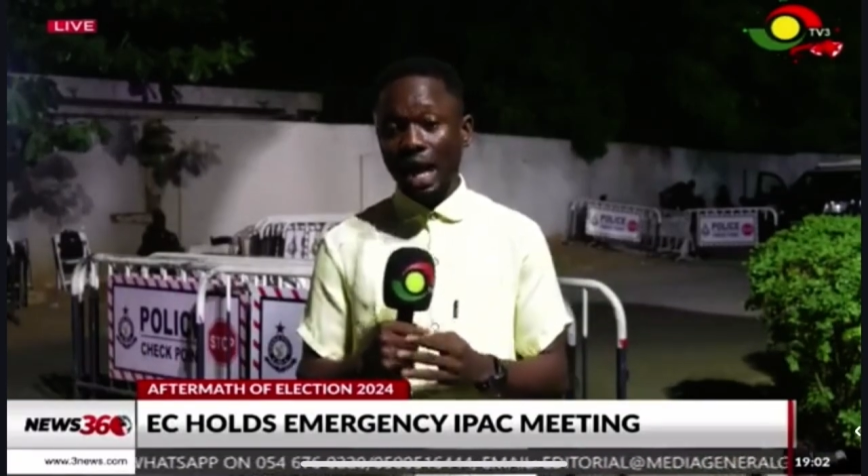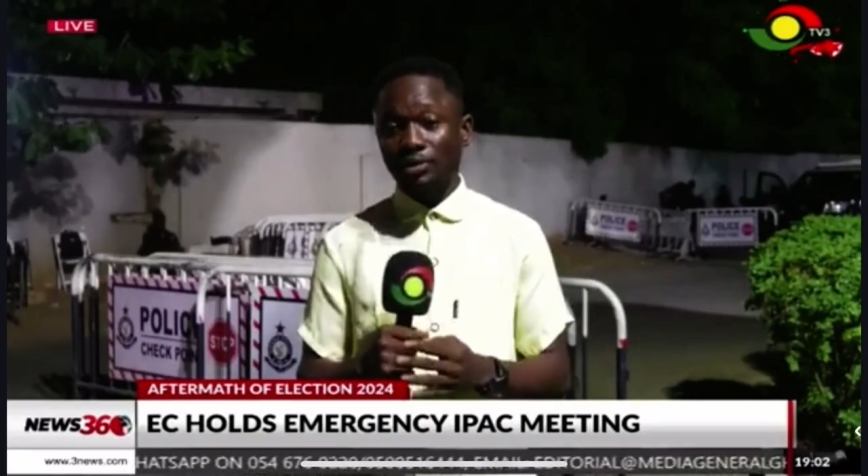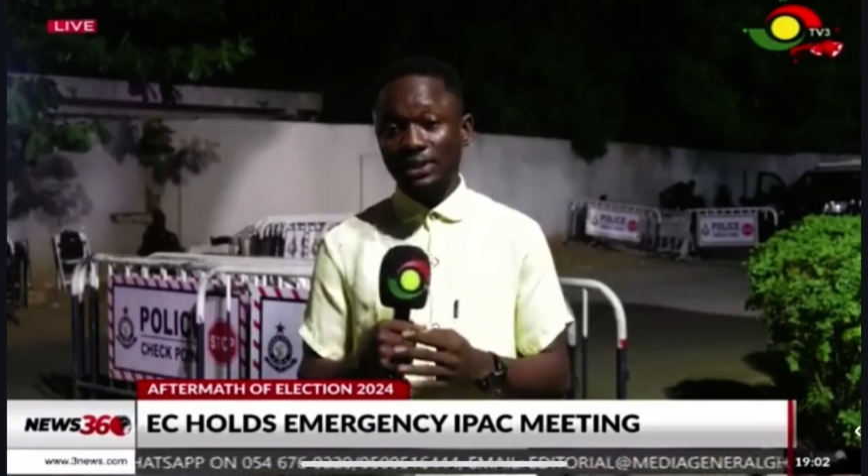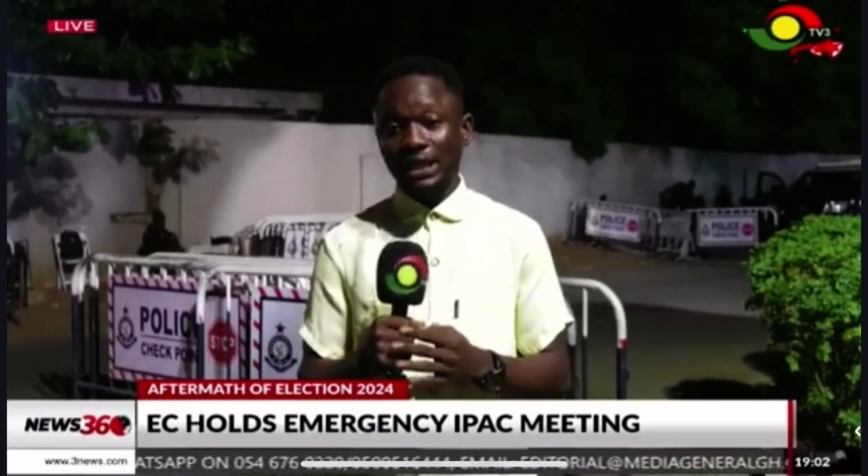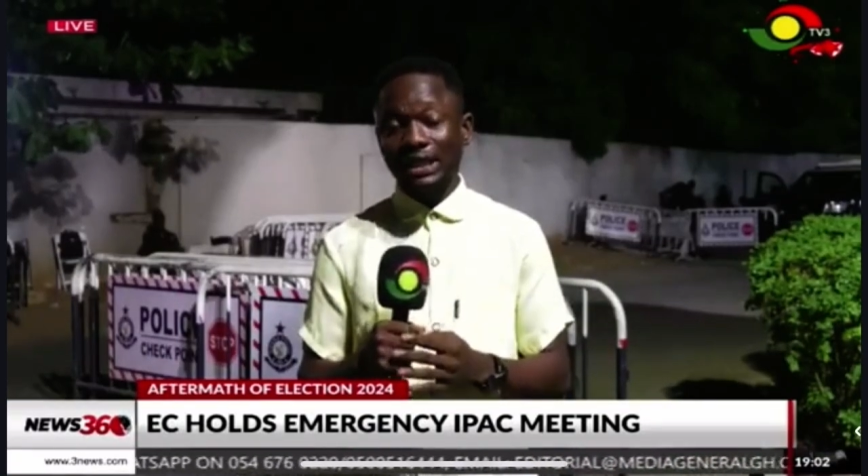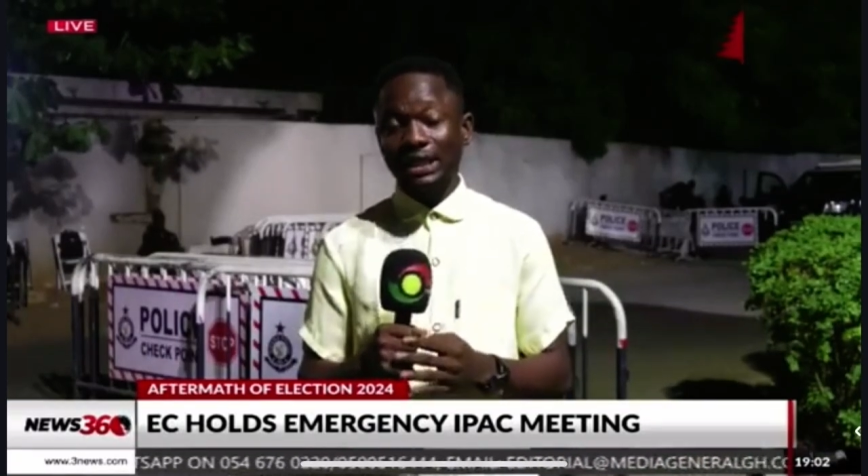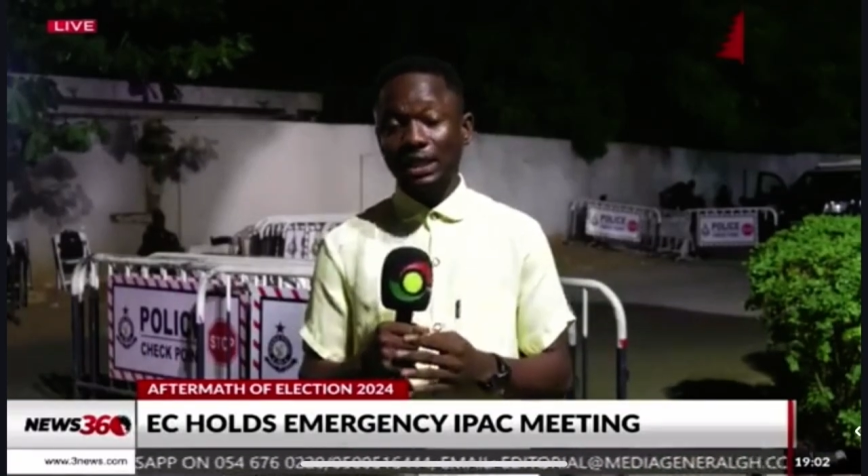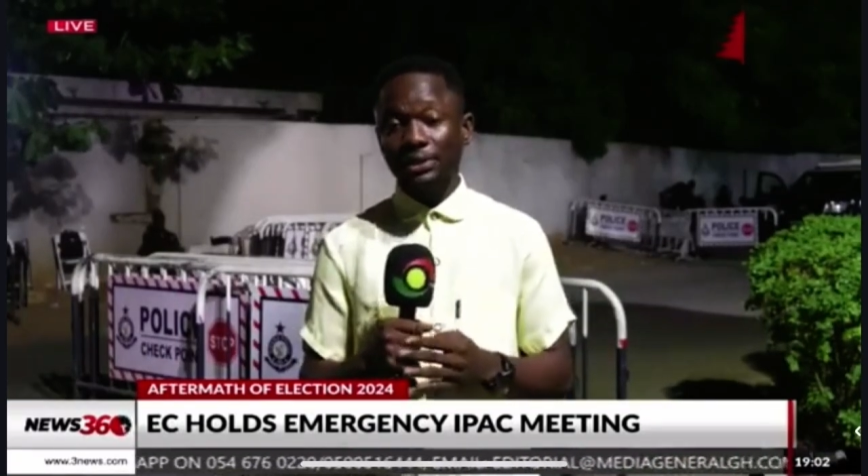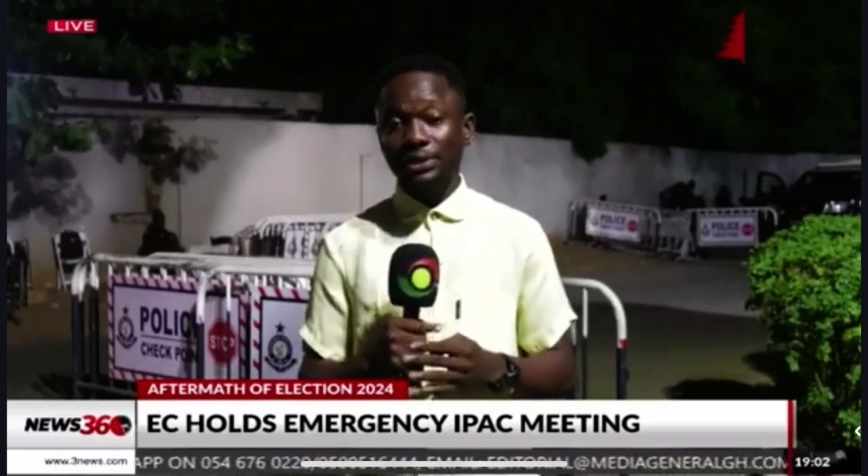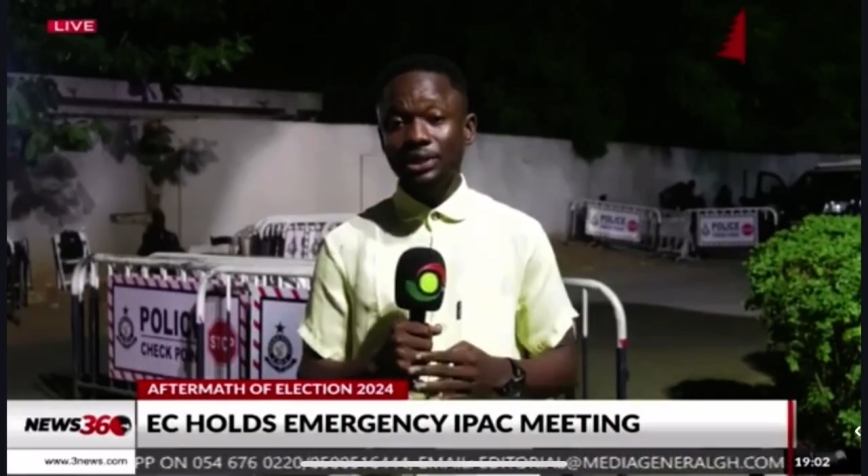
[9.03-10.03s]
outstanding
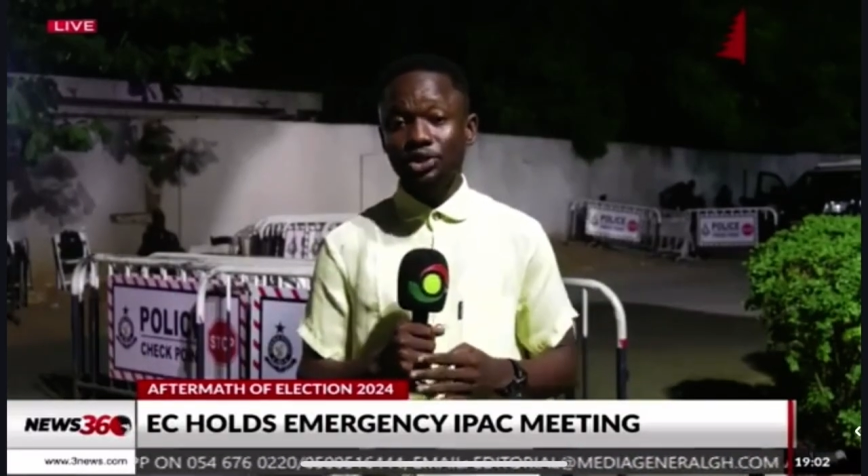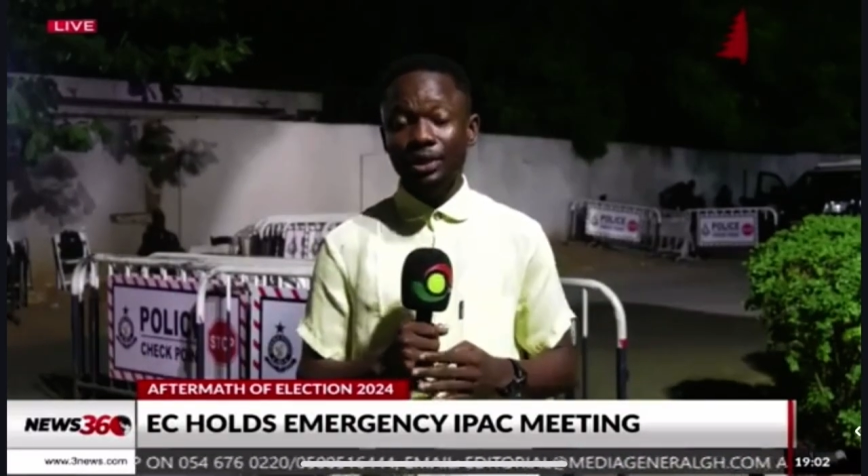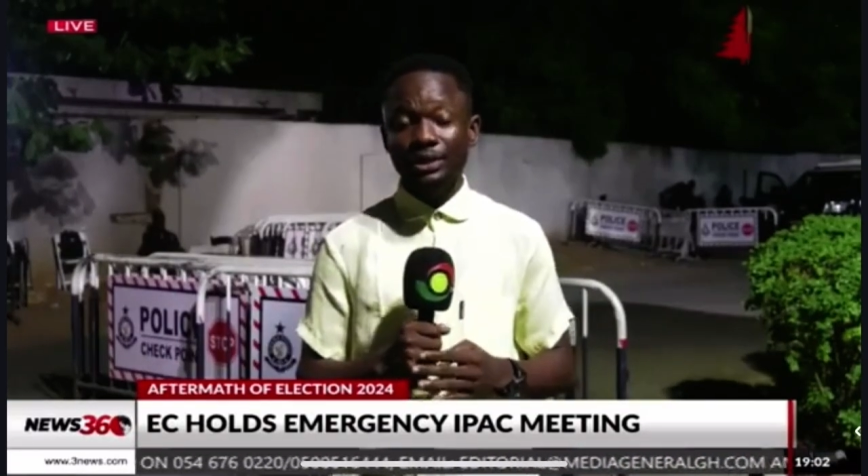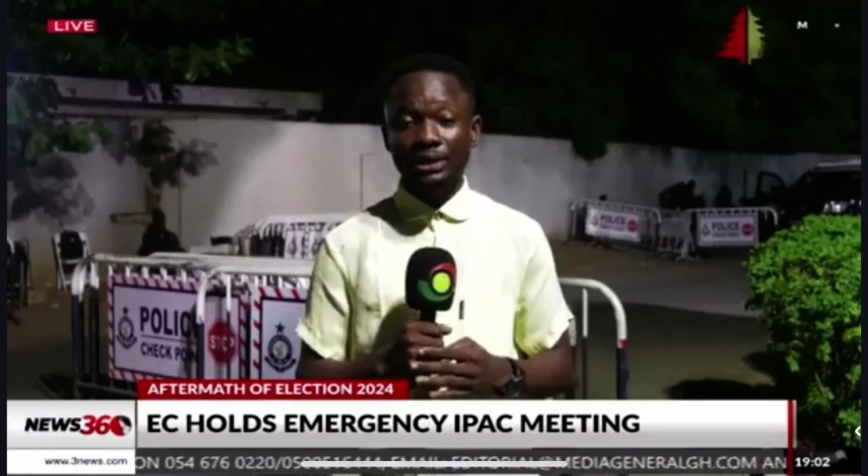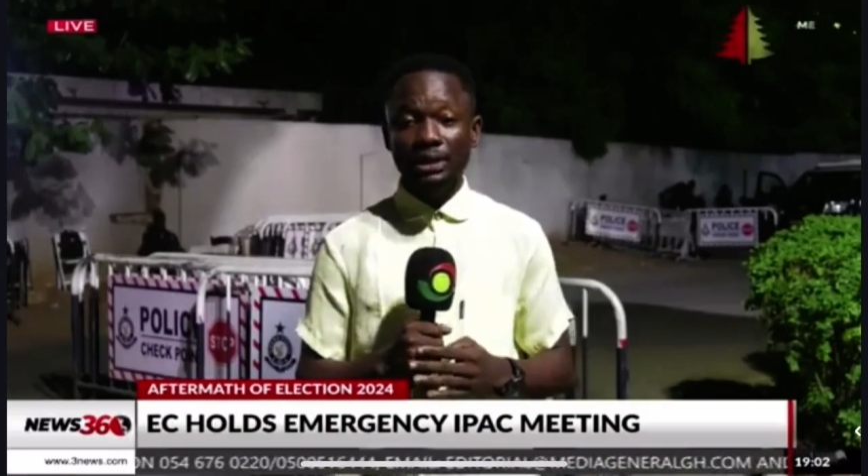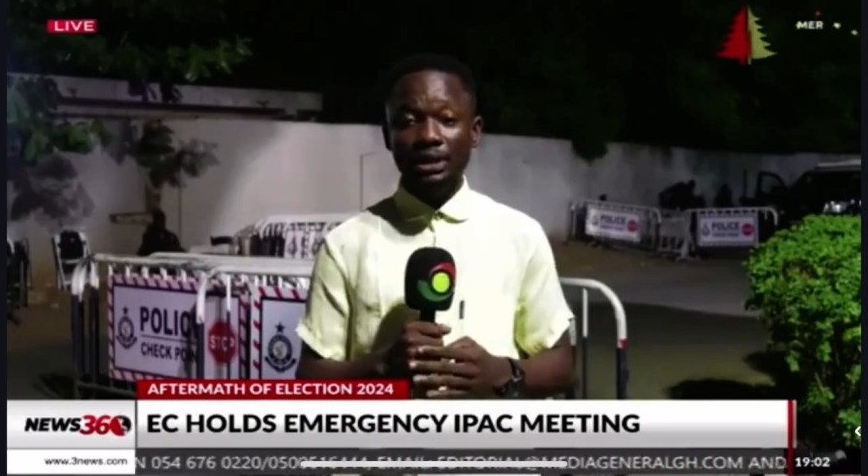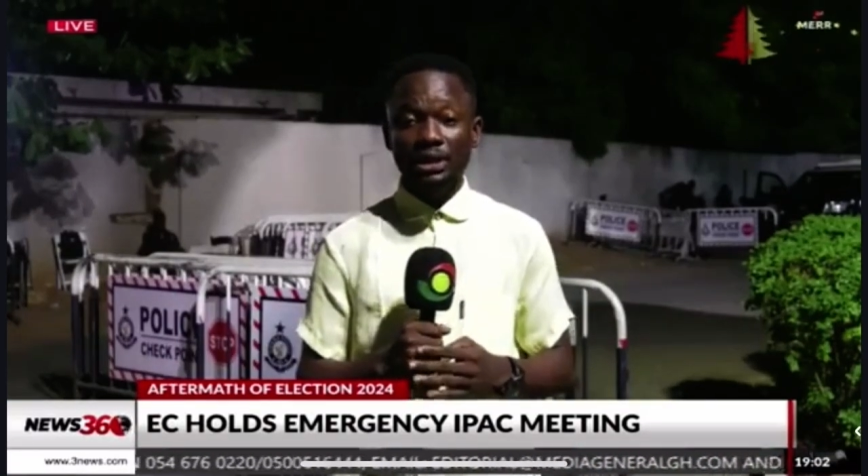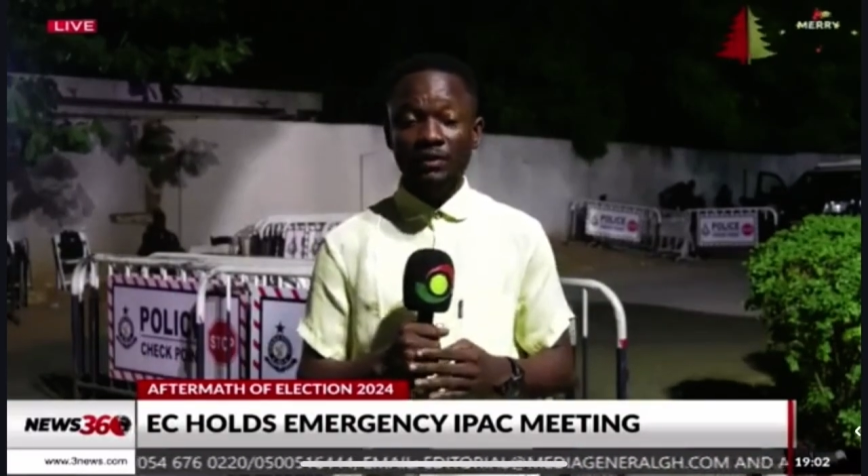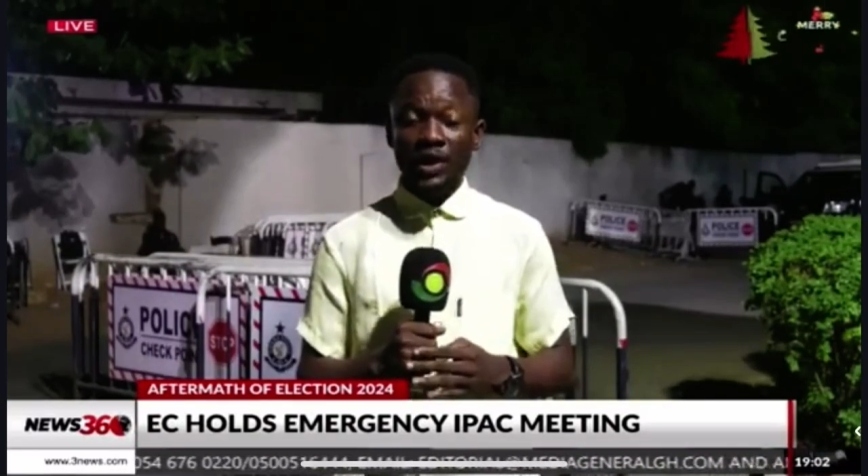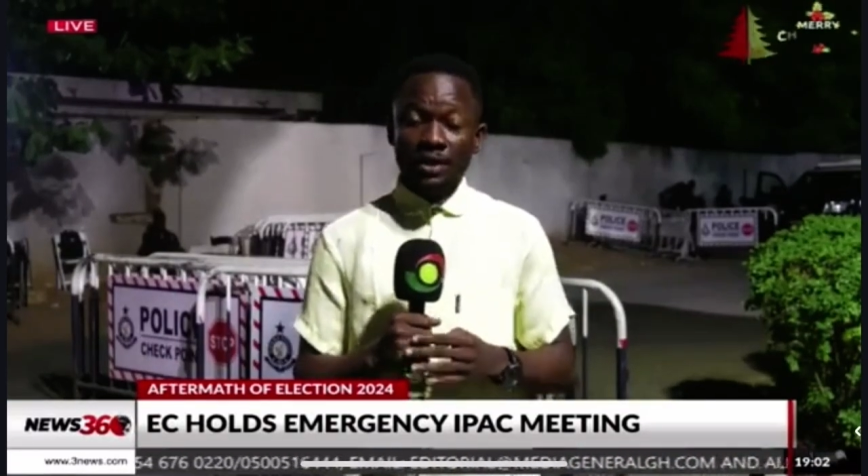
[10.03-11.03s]
constituencies